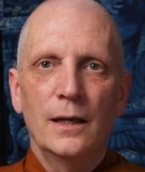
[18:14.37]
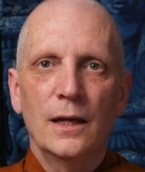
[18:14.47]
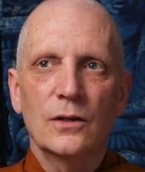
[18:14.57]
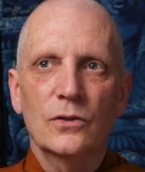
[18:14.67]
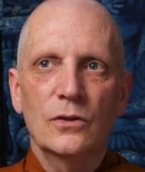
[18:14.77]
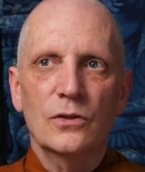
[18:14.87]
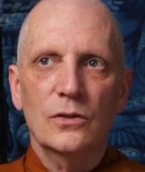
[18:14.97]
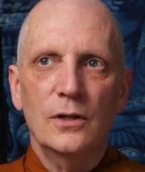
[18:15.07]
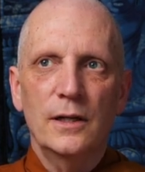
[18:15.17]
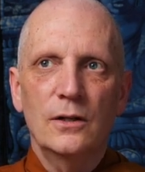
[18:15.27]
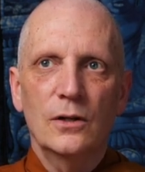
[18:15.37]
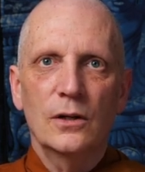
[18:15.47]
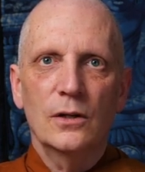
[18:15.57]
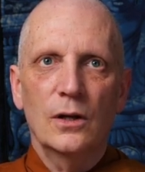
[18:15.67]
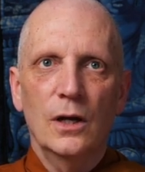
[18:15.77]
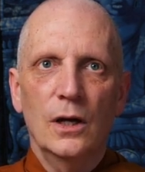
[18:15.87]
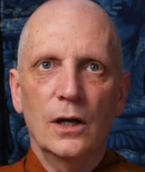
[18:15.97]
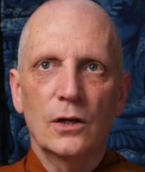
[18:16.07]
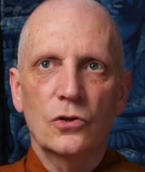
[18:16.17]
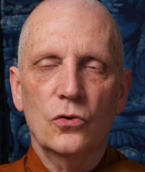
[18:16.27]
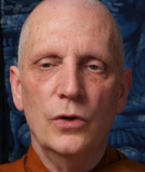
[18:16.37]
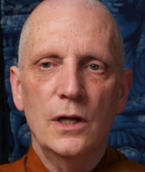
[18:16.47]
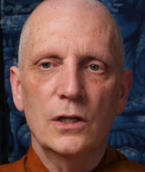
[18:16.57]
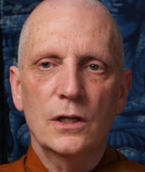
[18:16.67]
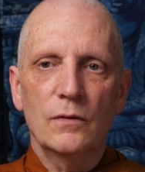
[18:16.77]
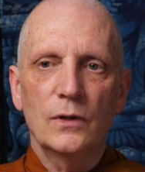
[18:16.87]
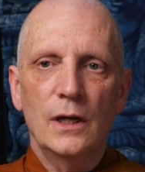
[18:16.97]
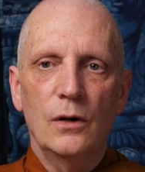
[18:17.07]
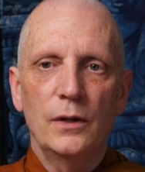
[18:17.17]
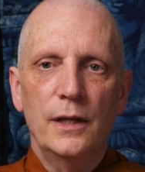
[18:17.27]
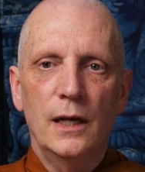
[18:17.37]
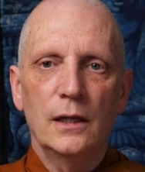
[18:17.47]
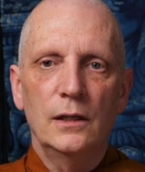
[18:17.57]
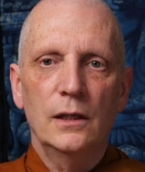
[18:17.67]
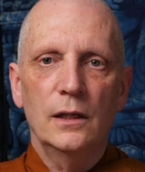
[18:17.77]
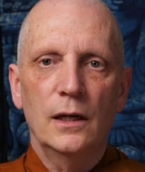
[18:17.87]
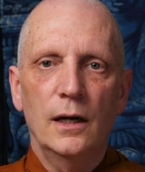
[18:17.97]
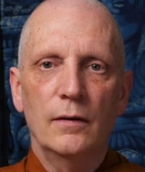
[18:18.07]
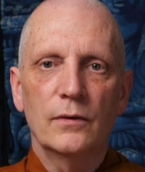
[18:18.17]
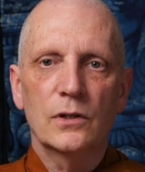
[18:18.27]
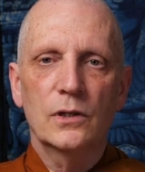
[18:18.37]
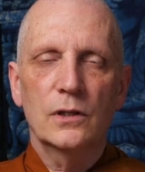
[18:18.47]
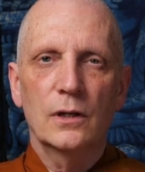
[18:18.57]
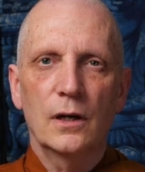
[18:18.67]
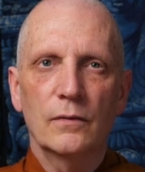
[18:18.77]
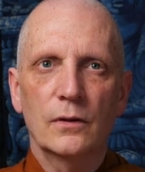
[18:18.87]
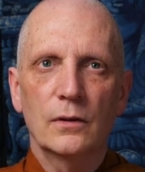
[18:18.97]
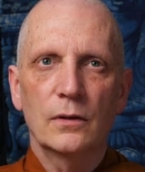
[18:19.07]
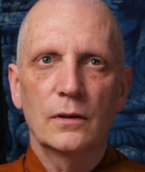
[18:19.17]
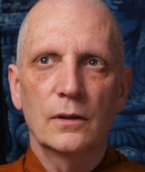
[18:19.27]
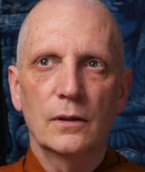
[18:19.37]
It's the slight trace every now and then of a sense of